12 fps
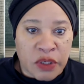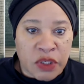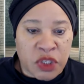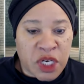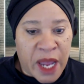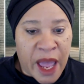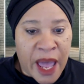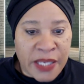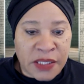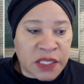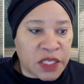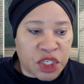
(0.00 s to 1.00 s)
She
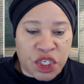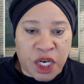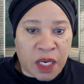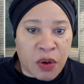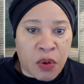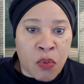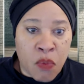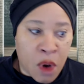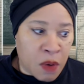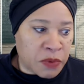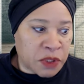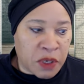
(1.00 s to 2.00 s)
asked the chick
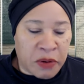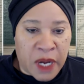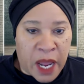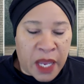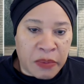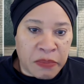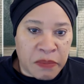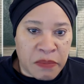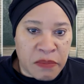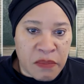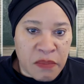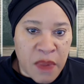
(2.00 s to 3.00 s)
what was her name,
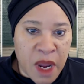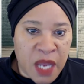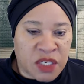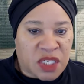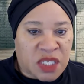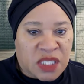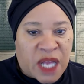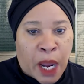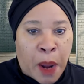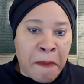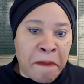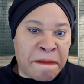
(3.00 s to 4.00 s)
and she's
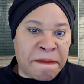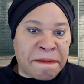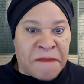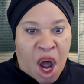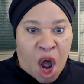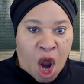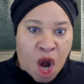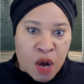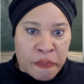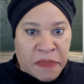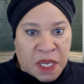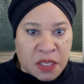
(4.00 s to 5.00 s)
like,
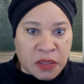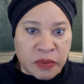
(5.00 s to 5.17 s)
Barb.